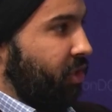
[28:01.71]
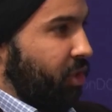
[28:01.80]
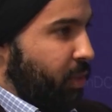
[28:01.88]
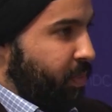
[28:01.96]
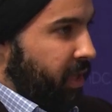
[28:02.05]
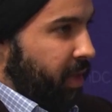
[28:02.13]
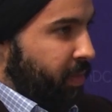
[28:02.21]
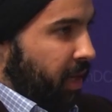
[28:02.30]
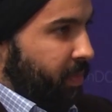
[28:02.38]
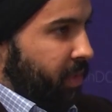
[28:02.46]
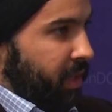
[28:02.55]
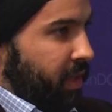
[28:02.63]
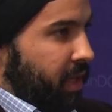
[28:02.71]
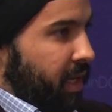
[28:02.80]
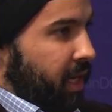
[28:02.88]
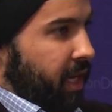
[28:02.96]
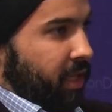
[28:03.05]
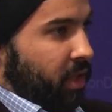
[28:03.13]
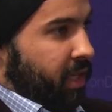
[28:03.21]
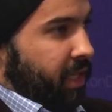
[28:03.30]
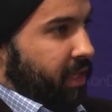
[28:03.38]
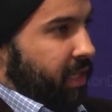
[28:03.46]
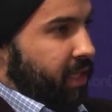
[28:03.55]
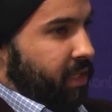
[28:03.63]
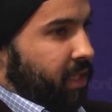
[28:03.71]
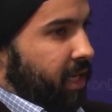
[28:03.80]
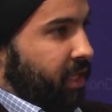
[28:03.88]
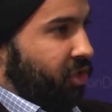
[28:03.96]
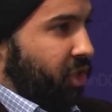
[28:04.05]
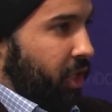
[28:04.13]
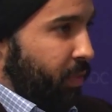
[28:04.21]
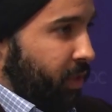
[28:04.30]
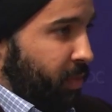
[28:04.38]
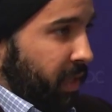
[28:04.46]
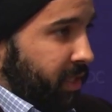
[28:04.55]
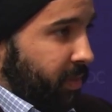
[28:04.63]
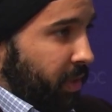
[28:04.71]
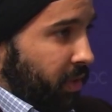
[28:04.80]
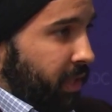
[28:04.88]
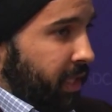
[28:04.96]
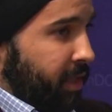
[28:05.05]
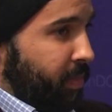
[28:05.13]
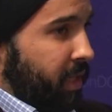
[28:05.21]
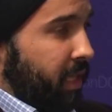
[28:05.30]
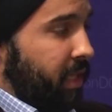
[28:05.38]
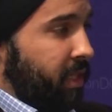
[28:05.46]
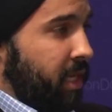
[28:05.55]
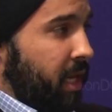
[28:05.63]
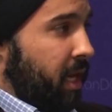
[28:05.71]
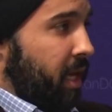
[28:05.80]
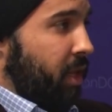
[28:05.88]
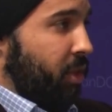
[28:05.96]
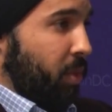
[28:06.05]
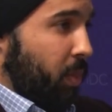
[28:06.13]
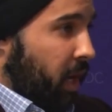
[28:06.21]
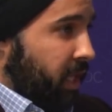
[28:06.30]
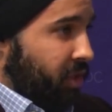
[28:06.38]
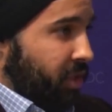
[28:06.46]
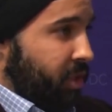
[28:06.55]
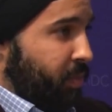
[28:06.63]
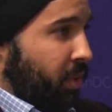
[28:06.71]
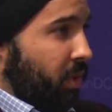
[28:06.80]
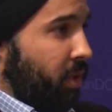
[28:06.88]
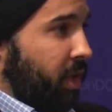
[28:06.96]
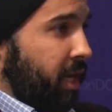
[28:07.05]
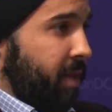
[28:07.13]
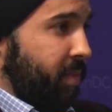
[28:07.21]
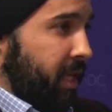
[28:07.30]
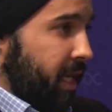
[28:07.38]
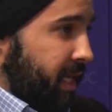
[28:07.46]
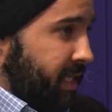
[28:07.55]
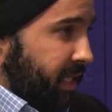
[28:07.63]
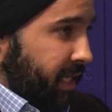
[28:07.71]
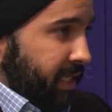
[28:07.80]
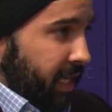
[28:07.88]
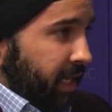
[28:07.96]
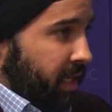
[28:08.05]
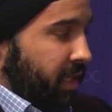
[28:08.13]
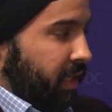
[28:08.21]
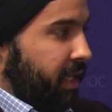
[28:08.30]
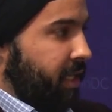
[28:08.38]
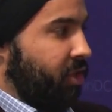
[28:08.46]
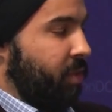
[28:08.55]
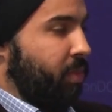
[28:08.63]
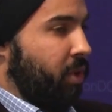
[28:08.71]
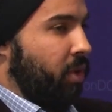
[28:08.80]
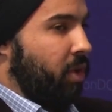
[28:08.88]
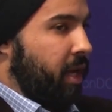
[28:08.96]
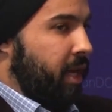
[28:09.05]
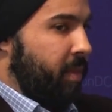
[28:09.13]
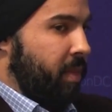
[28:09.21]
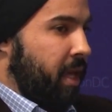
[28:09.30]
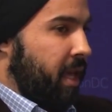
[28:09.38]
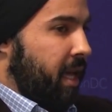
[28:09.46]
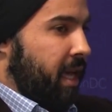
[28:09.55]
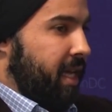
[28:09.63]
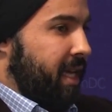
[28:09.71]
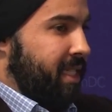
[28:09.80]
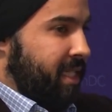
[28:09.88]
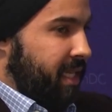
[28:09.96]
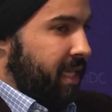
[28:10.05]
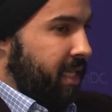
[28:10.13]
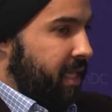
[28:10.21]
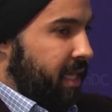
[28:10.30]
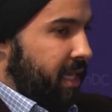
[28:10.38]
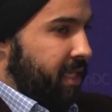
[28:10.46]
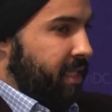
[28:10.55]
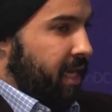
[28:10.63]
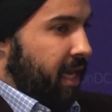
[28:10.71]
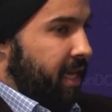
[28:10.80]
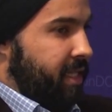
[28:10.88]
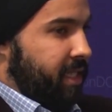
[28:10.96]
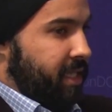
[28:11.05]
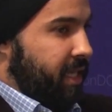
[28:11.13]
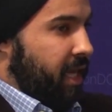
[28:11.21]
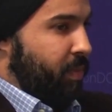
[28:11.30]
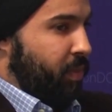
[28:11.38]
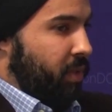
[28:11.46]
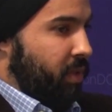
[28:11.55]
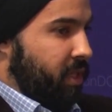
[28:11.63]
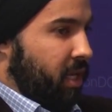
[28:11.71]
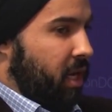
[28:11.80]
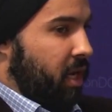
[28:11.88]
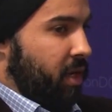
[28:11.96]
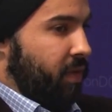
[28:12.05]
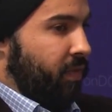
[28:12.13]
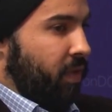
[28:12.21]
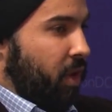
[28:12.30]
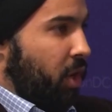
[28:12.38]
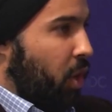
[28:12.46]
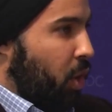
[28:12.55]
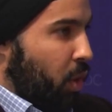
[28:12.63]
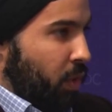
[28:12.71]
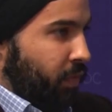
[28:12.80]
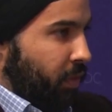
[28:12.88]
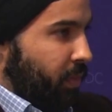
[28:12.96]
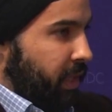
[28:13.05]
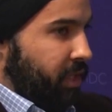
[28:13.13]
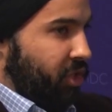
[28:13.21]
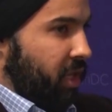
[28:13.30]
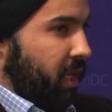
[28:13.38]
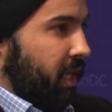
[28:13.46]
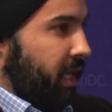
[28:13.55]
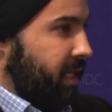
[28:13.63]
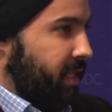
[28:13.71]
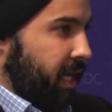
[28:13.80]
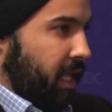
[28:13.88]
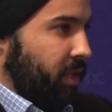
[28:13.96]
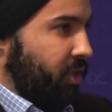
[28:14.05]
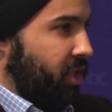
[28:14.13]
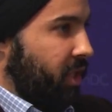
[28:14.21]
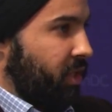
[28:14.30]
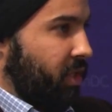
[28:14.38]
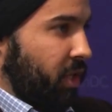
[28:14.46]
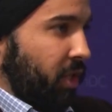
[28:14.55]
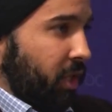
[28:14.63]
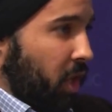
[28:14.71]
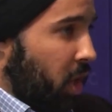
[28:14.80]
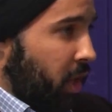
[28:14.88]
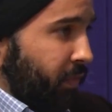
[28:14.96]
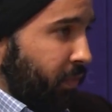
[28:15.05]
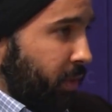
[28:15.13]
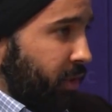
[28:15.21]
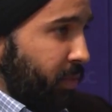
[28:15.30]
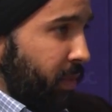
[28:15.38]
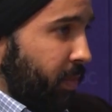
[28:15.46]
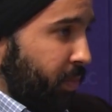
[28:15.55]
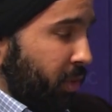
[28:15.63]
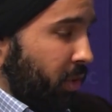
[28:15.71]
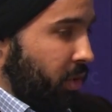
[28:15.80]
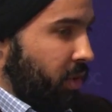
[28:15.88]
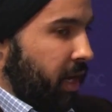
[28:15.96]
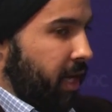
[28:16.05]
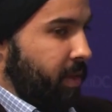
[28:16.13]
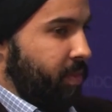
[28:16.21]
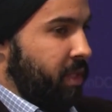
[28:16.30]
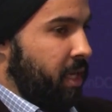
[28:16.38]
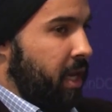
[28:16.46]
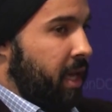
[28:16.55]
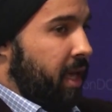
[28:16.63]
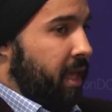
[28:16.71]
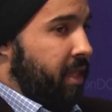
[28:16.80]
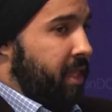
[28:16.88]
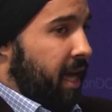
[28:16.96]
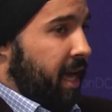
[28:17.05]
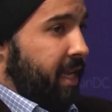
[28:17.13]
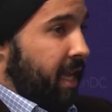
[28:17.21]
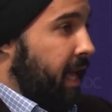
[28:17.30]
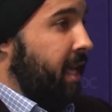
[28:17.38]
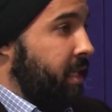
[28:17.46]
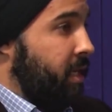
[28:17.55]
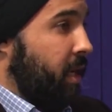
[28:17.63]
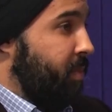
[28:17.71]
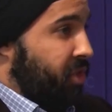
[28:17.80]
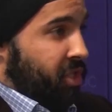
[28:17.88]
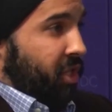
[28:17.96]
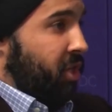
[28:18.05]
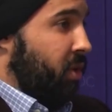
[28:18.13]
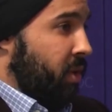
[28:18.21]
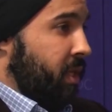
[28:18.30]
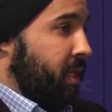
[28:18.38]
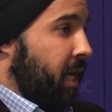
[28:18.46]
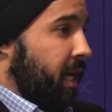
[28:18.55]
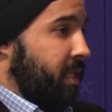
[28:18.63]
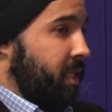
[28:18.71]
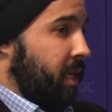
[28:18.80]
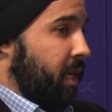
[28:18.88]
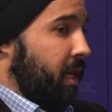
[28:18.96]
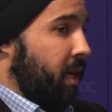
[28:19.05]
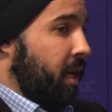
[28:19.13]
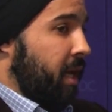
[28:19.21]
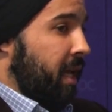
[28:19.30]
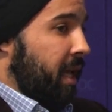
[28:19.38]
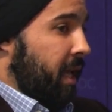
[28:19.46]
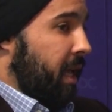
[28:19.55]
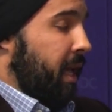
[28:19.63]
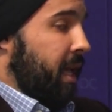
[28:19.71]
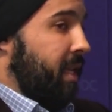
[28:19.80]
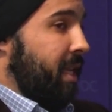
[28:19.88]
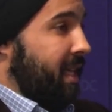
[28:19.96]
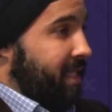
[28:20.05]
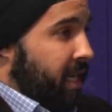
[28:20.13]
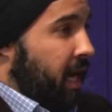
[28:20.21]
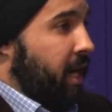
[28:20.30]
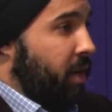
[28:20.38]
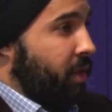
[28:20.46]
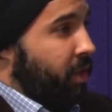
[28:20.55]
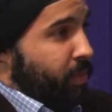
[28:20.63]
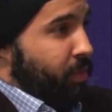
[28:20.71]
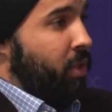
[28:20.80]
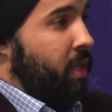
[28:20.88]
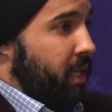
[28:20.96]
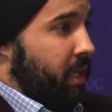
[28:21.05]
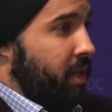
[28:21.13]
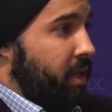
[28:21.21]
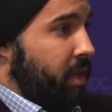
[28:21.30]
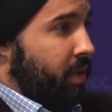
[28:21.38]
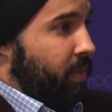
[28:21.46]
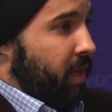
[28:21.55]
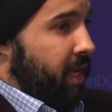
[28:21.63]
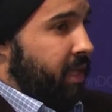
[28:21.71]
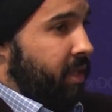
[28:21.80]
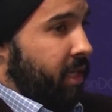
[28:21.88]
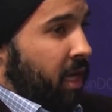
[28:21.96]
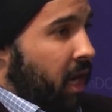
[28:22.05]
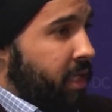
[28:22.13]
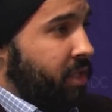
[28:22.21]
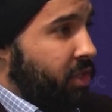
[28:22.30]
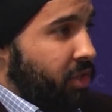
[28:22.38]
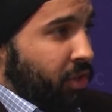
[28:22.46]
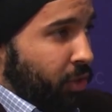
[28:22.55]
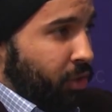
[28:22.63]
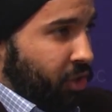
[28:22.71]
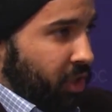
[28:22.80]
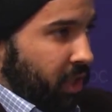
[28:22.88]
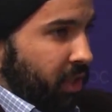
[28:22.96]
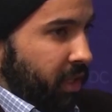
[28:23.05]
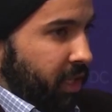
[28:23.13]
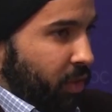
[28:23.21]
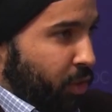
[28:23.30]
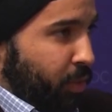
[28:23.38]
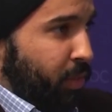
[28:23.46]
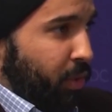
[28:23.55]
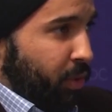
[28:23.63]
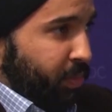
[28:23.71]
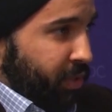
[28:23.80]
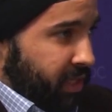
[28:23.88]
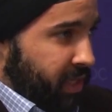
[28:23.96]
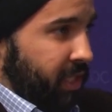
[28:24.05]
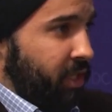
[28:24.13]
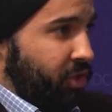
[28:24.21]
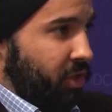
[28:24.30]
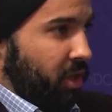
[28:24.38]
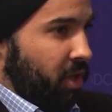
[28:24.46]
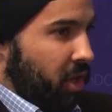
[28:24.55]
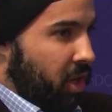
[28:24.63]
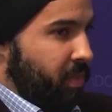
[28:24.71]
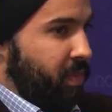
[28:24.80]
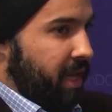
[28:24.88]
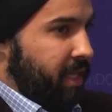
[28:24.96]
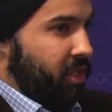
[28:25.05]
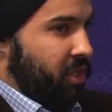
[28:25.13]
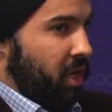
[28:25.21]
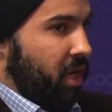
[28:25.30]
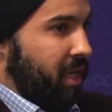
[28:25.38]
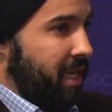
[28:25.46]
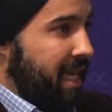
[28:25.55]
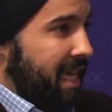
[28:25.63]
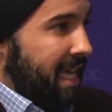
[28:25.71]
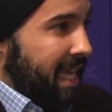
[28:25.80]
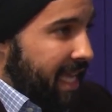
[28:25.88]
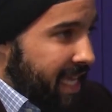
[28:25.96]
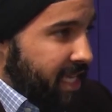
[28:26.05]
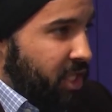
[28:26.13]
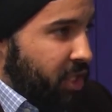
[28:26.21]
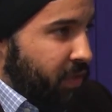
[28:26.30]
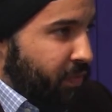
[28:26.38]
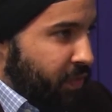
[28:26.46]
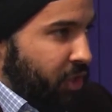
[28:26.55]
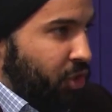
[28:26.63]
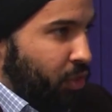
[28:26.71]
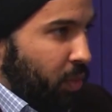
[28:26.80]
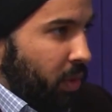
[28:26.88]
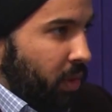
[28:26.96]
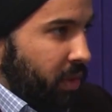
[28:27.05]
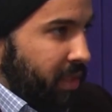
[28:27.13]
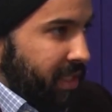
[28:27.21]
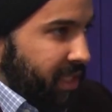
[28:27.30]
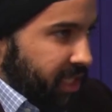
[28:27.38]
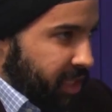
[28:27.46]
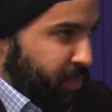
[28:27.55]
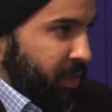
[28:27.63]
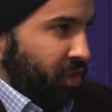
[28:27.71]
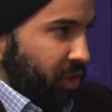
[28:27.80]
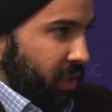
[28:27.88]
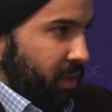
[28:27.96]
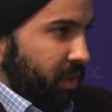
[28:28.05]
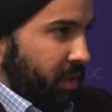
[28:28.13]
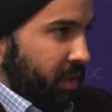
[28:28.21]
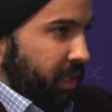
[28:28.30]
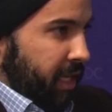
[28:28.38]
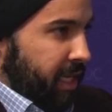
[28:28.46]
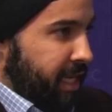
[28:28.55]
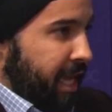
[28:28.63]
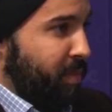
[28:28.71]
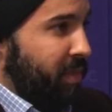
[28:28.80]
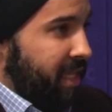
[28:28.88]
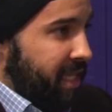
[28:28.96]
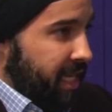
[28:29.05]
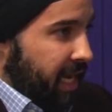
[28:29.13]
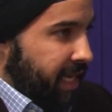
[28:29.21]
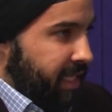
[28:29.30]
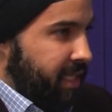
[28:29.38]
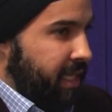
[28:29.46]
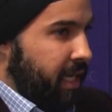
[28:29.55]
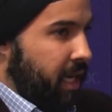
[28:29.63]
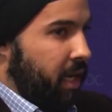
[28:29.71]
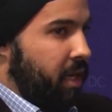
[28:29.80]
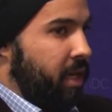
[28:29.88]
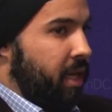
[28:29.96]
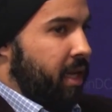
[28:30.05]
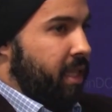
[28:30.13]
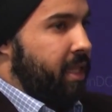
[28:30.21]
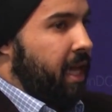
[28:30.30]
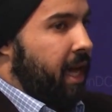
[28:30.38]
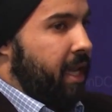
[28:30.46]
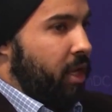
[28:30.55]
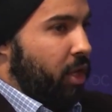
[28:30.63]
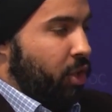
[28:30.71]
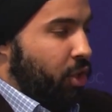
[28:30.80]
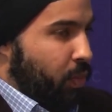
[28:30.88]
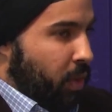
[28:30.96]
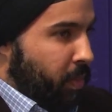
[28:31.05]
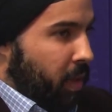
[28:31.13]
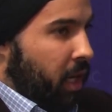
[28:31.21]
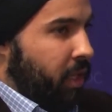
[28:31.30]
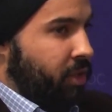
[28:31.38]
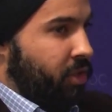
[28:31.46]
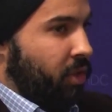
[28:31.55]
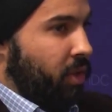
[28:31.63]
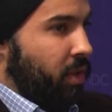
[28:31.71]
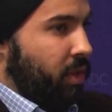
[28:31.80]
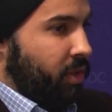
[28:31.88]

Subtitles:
Don't Be a Puppet. I look at things like shared responsibility committees, the watch list program, the NSA data collection program, and I see these as examples of overreaching intelligence law enforcement programs that end up securitizing an entire community, right? The Constitution and criminal procedure are based on individual suspicion, namely the idea that you will monitor,